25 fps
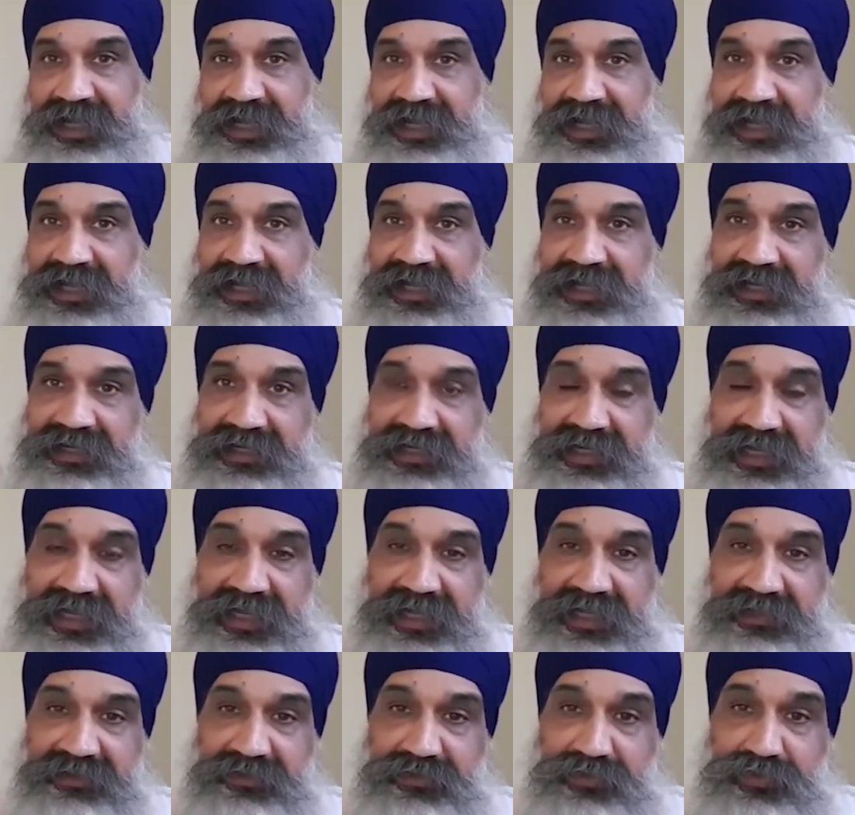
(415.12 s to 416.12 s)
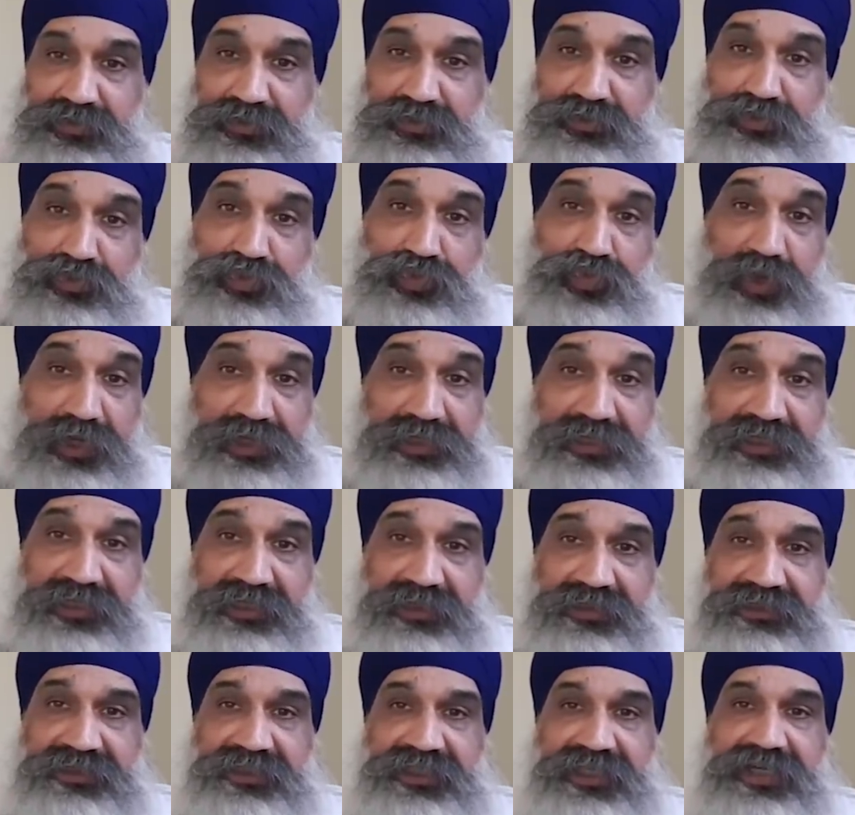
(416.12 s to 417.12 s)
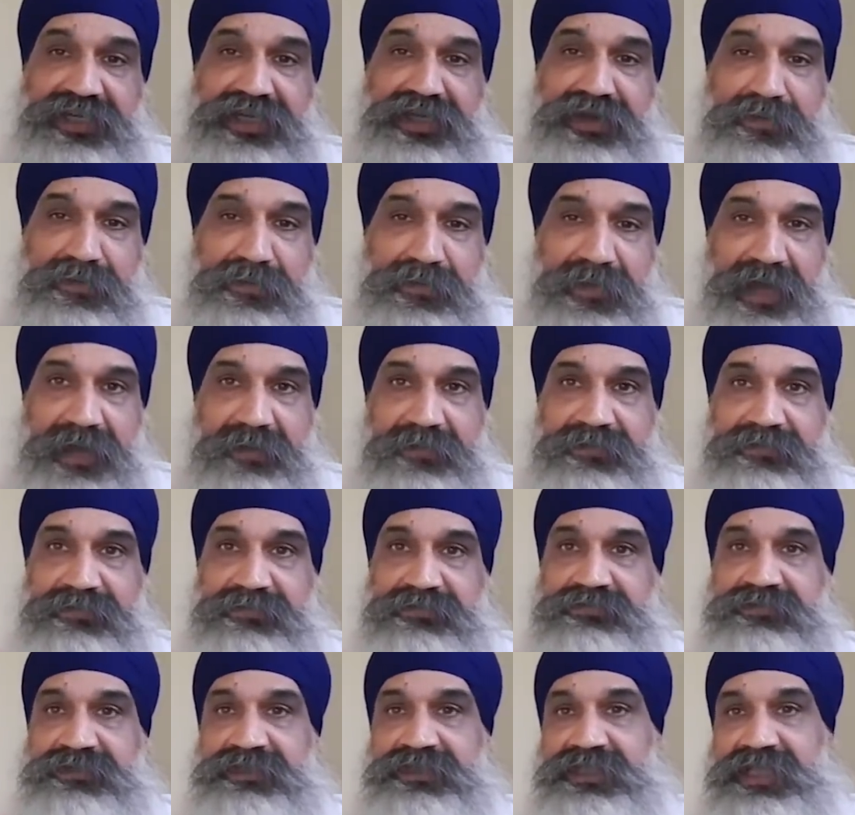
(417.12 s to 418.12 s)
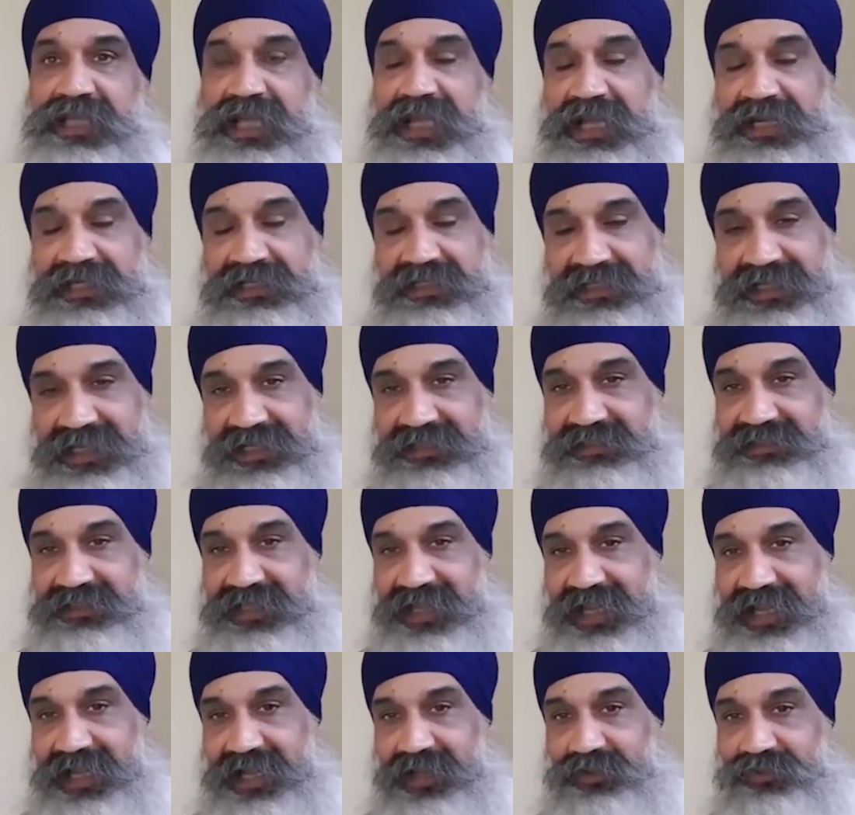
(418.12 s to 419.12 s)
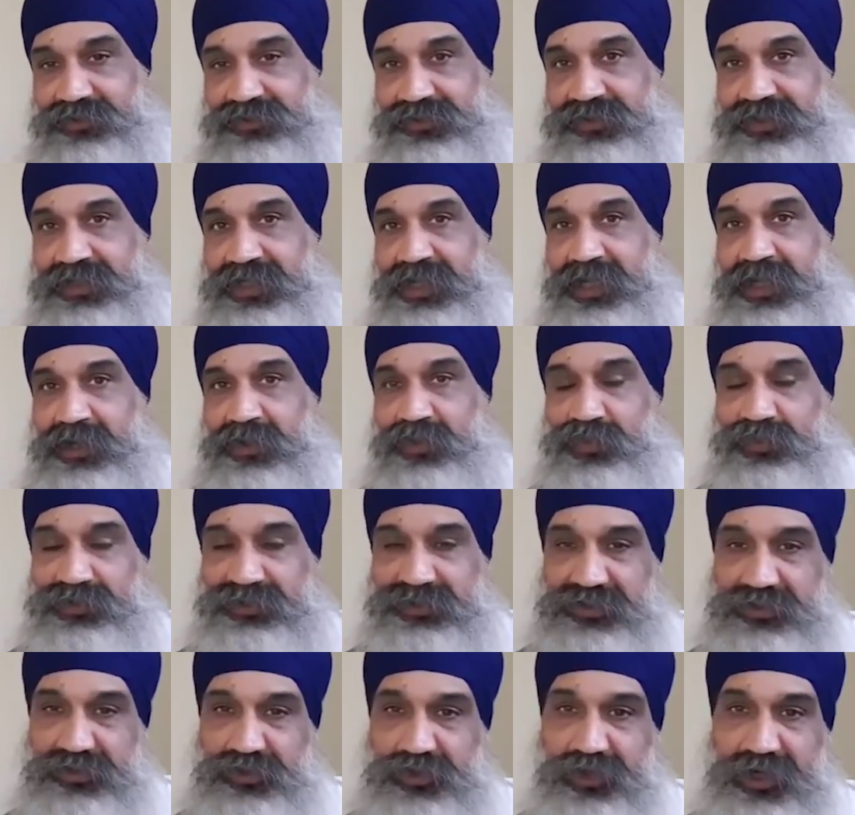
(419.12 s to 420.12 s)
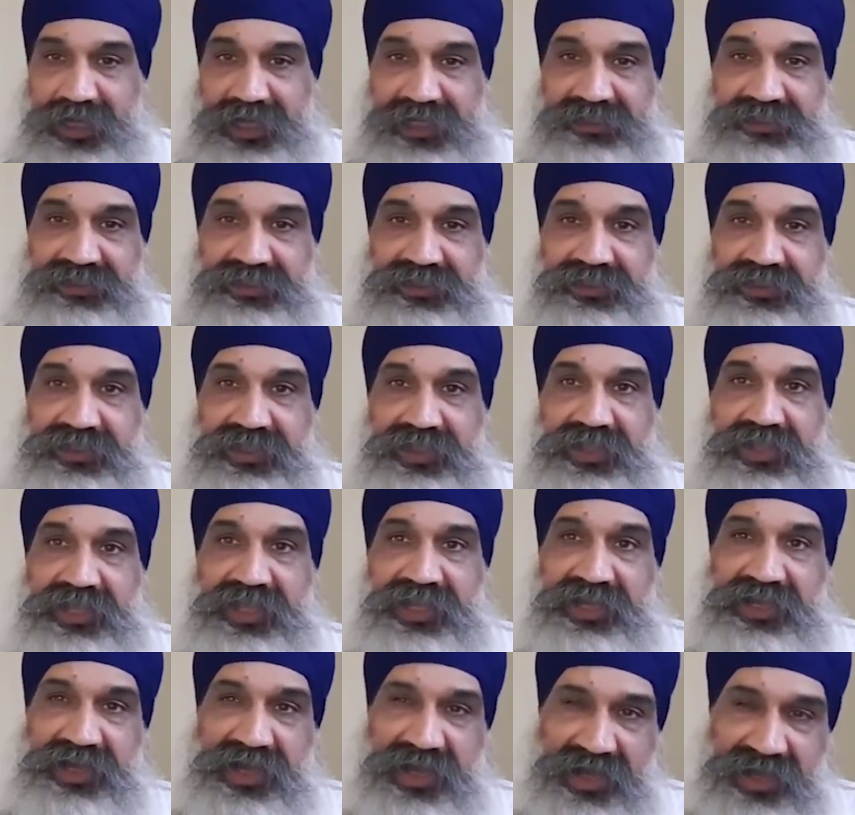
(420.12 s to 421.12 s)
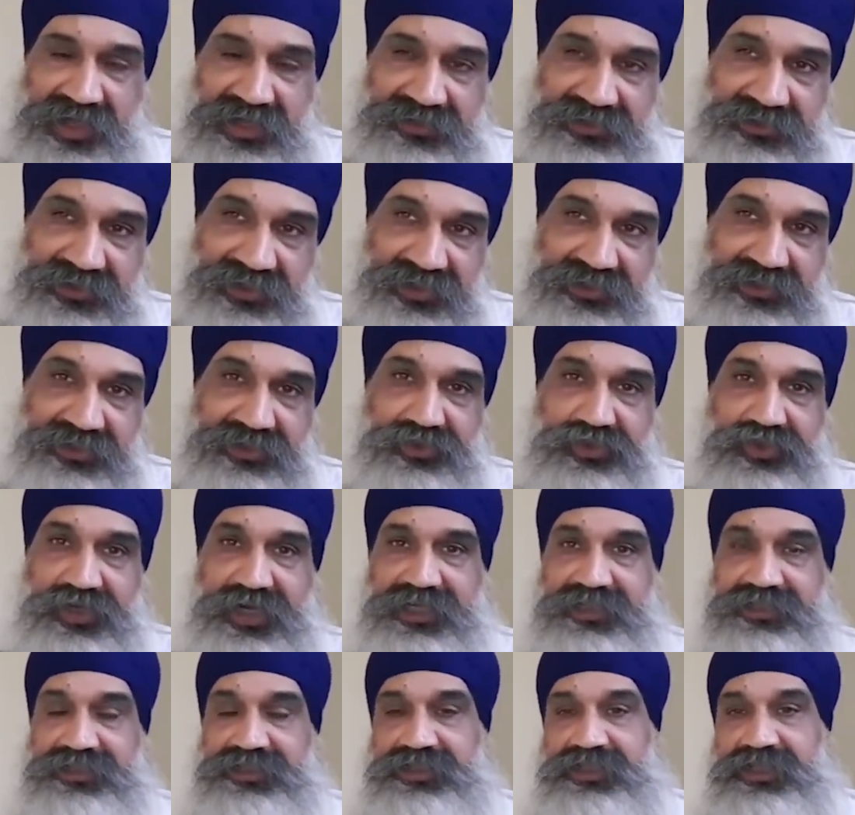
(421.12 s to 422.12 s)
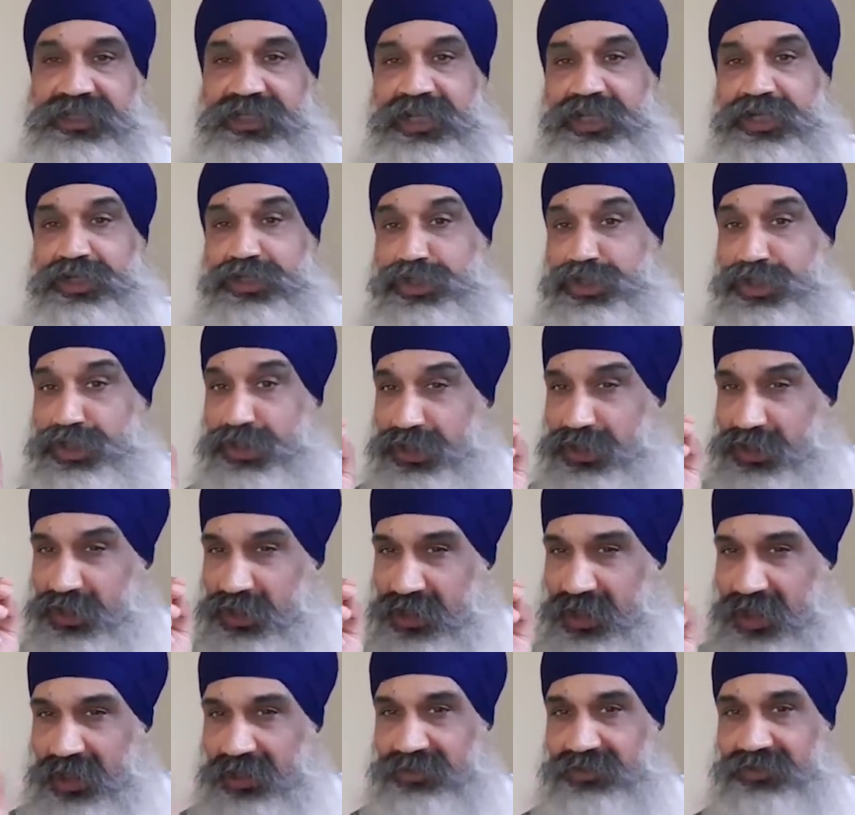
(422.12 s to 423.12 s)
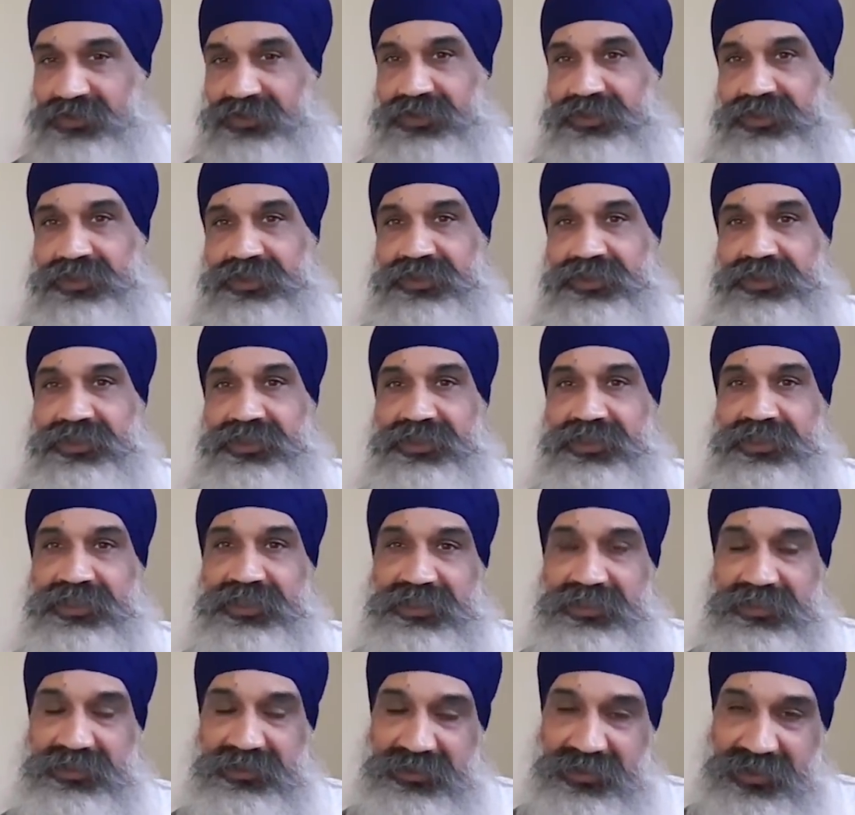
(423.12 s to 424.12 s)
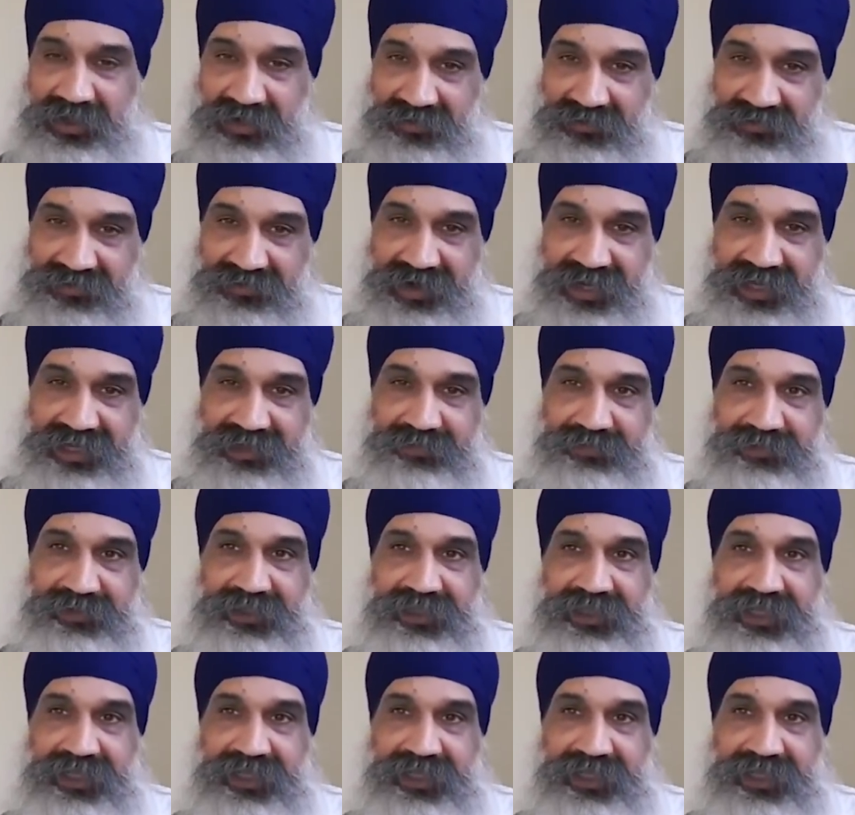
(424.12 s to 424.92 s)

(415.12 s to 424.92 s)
And one girl said her mum's and dad's house was trashed, their cars got trashed, she constantly got raped